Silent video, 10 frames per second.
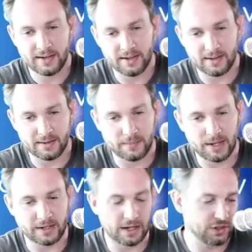
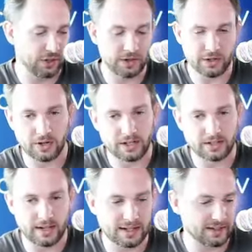and sharing your
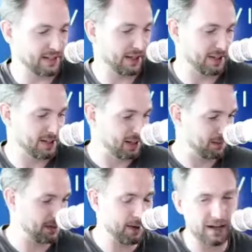insights and telling us a little
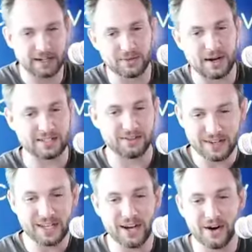bit about interactive
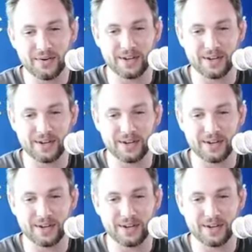video.